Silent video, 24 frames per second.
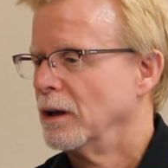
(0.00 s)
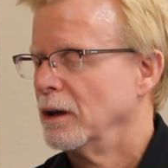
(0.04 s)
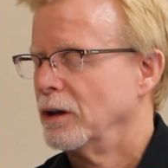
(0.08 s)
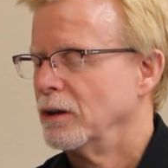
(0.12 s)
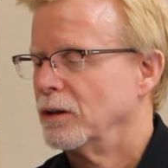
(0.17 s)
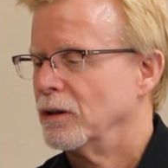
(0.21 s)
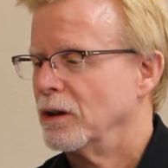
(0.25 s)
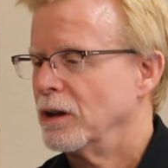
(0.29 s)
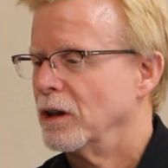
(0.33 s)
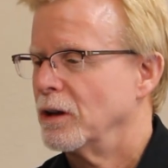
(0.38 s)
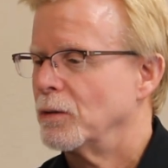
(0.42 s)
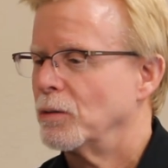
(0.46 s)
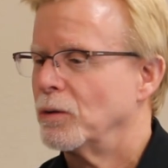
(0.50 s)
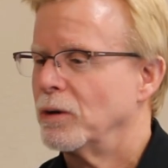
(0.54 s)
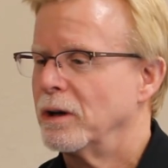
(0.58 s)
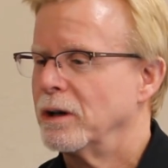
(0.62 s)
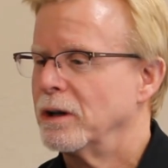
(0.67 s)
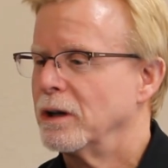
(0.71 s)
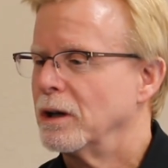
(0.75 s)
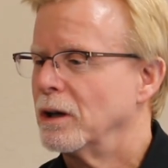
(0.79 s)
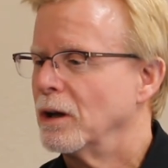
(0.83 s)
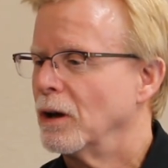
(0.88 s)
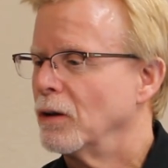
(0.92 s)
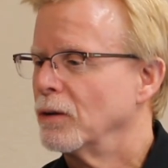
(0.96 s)
they run
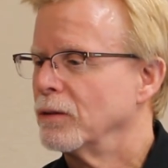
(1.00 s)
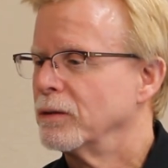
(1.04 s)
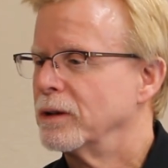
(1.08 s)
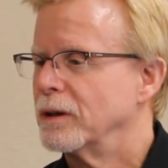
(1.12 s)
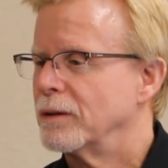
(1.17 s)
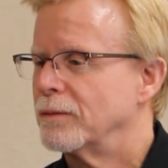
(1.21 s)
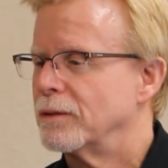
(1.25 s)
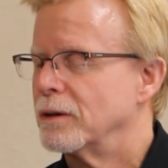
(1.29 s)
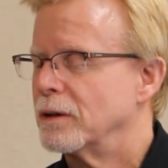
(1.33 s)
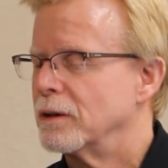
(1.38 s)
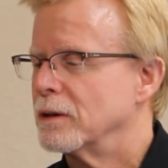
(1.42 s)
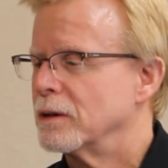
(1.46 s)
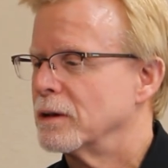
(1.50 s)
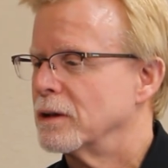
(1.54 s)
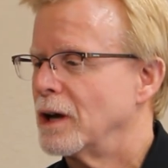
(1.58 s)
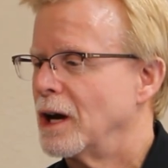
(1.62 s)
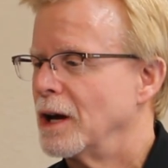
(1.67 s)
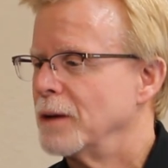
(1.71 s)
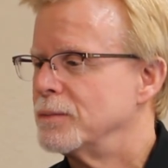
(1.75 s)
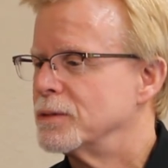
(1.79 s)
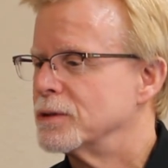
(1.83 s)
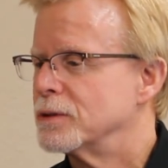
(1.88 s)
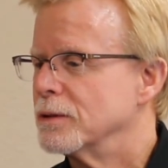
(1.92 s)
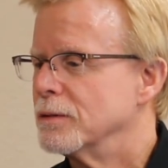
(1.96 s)
in all different
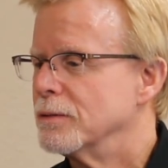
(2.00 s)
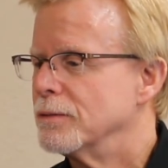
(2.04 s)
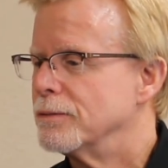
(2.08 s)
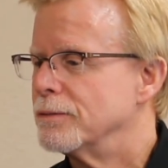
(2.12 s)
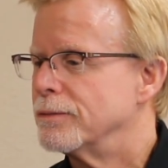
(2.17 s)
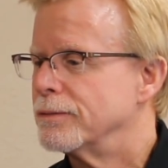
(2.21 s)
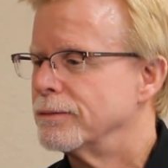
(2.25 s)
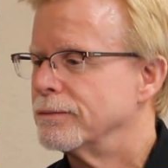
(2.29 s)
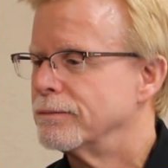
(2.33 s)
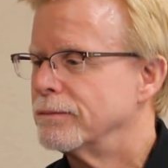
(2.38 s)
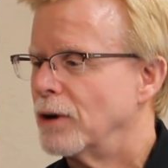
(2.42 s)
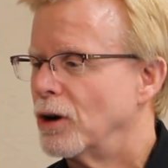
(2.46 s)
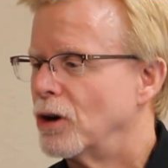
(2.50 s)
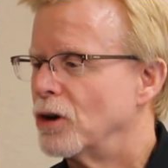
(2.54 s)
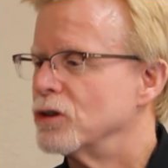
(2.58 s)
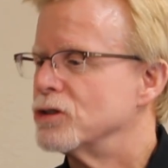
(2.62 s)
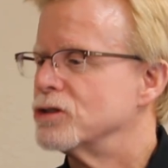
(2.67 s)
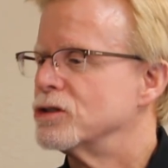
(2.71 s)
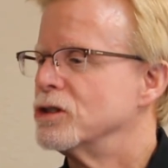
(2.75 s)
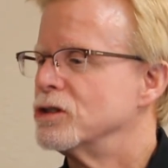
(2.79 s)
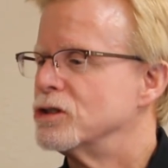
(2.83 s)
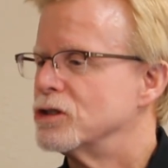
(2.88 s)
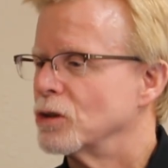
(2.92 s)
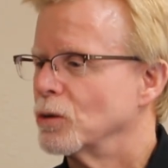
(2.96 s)
types of herd
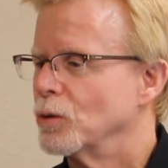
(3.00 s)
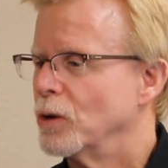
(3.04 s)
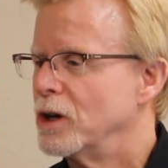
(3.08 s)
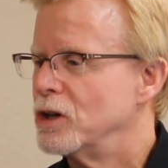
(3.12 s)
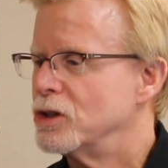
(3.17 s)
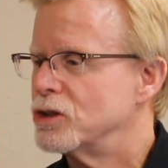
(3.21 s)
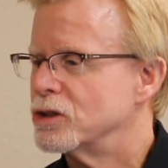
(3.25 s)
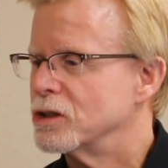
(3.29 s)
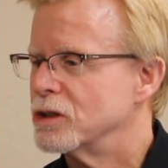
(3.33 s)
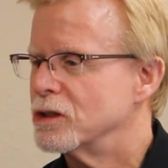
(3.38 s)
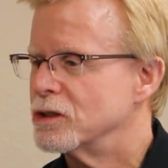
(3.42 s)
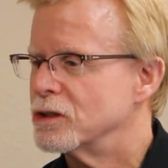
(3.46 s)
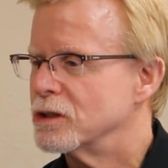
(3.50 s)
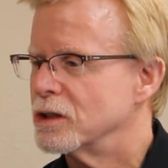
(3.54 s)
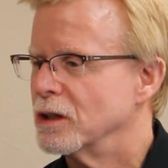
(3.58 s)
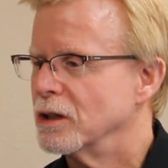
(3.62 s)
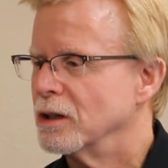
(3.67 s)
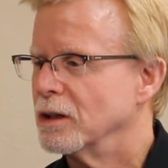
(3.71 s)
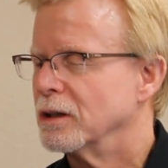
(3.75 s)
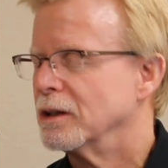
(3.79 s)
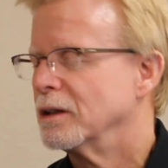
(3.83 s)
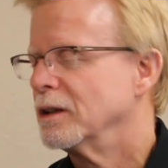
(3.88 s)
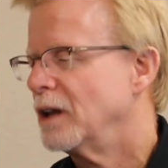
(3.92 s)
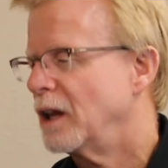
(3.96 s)
situations,
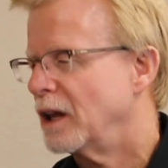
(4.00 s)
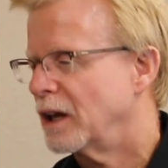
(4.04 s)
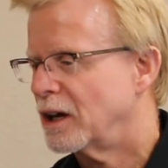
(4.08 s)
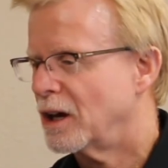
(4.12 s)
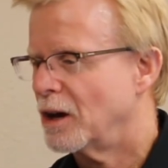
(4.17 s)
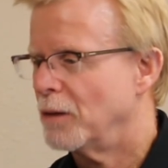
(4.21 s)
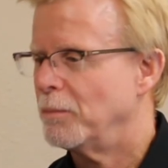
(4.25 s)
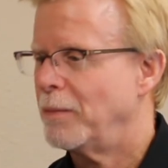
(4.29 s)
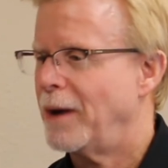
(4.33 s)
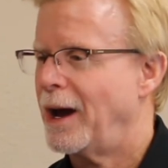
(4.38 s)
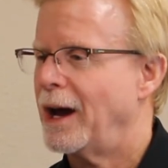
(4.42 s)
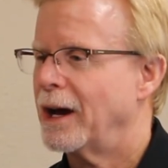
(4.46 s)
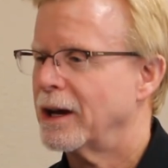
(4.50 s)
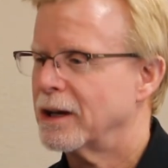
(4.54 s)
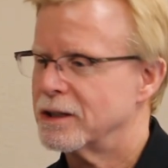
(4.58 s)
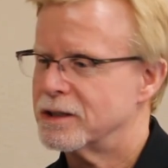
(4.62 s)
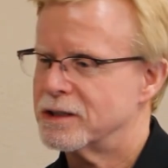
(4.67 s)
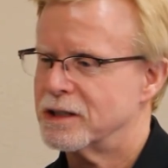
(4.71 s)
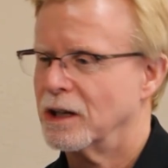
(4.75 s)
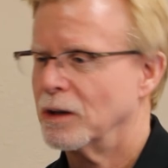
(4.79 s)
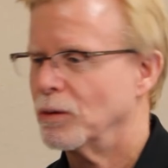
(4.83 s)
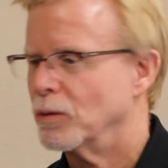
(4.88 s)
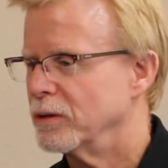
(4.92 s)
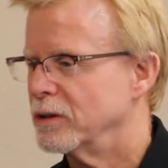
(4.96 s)
and they come back and
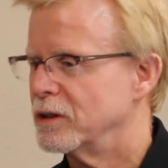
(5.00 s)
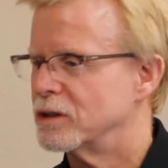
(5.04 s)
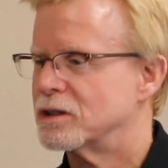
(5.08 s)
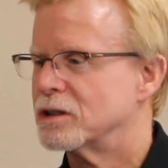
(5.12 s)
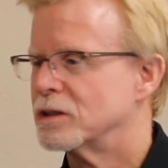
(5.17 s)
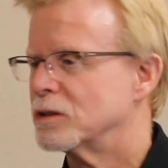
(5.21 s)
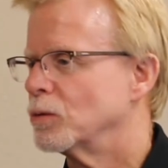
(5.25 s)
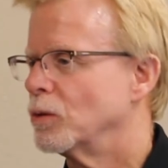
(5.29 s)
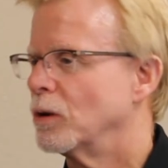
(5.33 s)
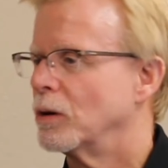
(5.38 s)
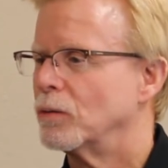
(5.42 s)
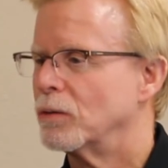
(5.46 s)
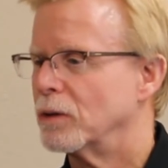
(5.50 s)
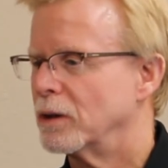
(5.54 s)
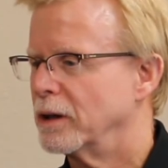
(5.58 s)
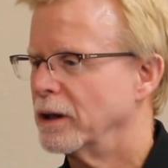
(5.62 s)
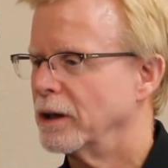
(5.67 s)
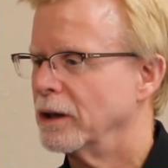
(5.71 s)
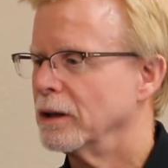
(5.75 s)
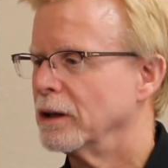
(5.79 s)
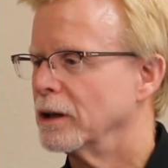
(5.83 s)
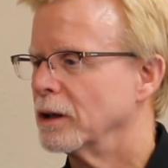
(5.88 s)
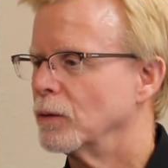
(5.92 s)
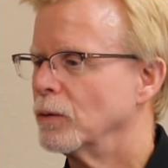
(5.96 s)
say, well, this is what we're
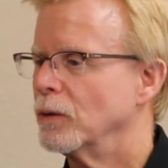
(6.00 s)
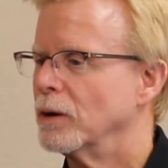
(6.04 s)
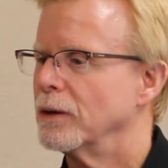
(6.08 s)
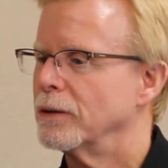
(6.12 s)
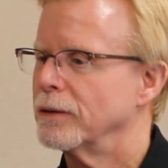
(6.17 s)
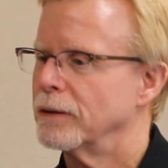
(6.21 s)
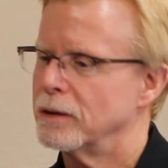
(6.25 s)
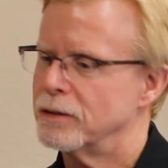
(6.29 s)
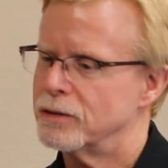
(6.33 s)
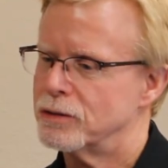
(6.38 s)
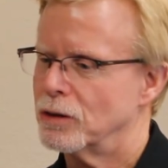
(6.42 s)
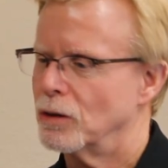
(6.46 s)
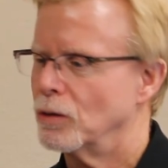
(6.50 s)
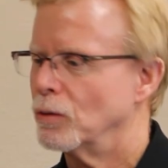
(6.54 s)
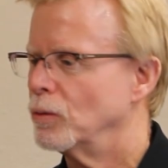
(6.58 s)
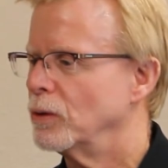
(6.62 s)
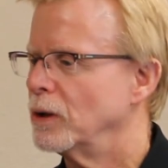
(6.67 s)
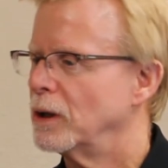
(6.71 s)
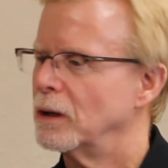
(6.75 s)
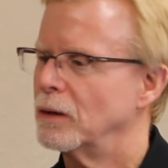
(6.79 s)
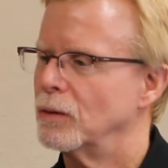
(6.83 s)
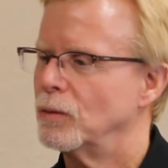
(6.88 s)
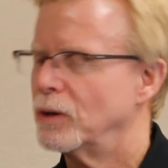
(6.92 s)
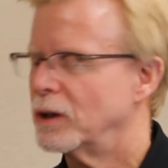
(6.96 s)
dealing with, and so
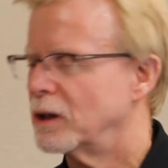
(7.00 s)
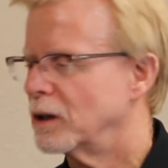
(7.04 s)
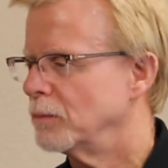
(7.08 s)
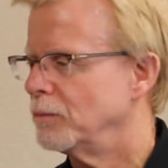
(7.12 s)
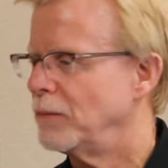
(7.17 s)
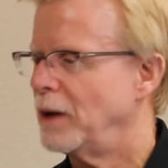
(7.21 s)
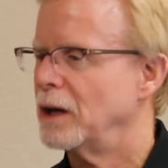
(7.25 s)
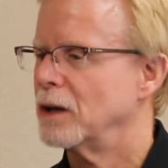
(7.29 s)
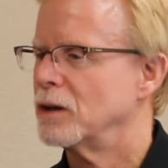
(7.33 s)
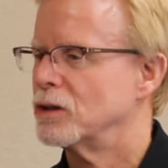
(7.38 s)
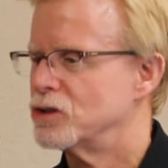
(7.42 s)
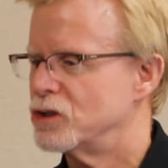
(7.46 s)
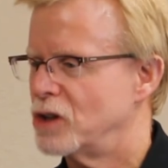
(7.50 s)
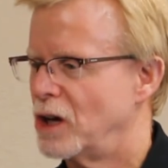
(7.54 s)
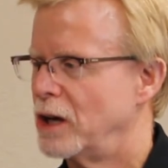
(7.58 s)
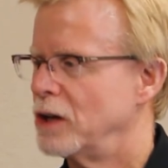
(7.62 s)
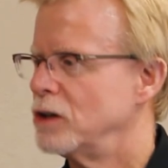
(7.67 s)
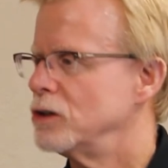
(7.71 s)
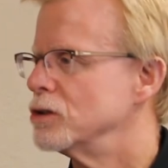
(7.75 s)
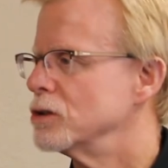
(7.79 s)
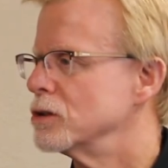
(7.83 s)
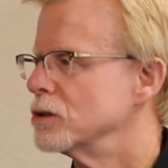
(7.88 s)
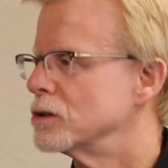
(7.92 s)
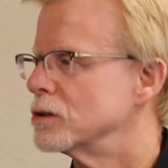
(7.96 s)
we can make
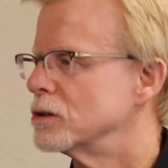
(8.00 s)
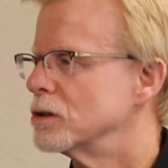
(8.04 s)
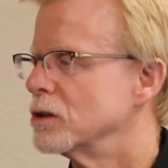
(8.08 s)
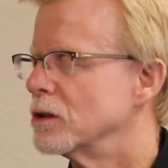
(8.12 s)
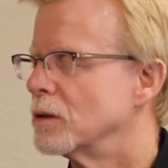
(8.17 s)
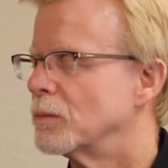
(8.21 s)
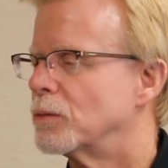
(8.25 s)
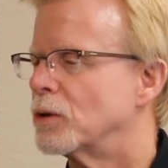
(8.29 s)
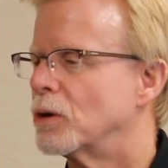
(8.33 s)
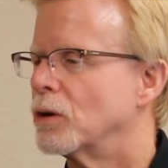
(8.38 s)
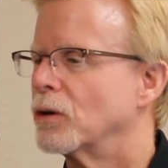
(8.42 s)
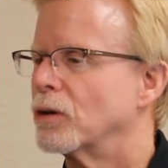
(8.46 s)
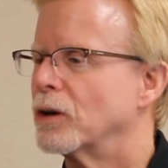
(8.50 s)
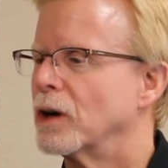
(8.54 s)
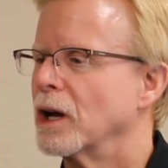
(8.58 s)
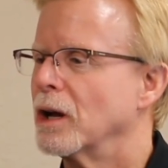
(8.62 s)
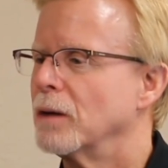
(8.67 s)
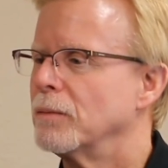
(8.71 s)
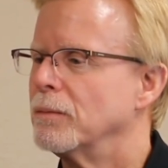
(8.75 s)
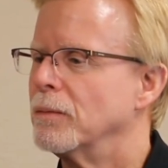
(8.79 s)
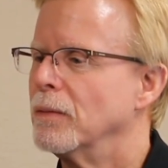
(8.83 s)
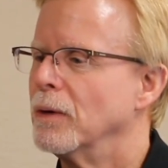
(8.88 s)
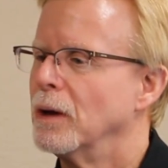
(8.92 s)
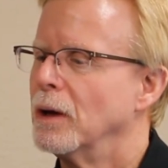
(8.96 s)
changes to the
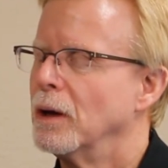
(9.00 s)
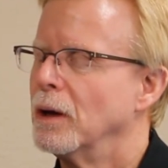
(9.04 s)
program.